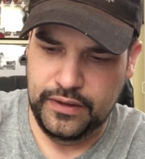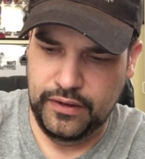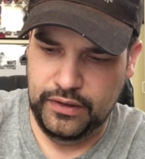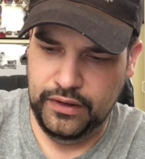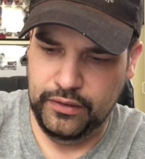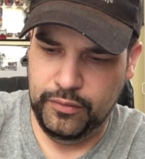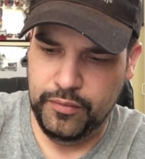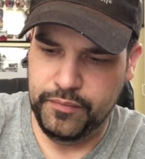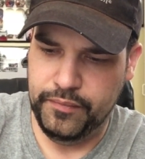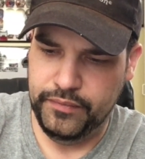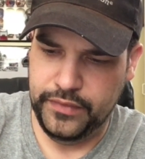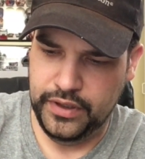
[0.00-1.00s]
a little,
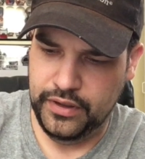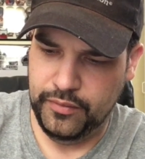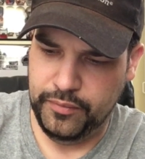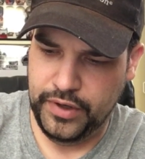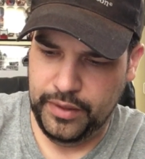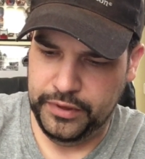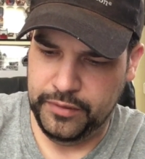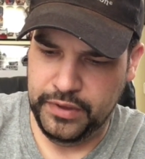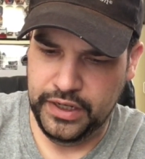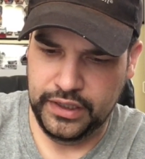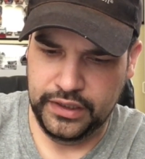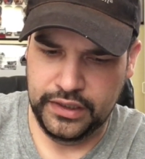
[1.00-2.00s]
probably at the
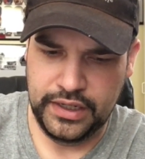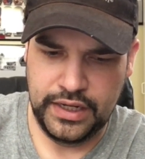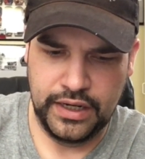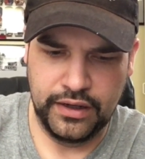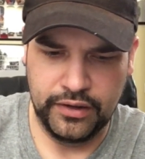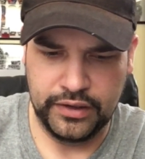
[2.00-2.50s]
beginning of the year,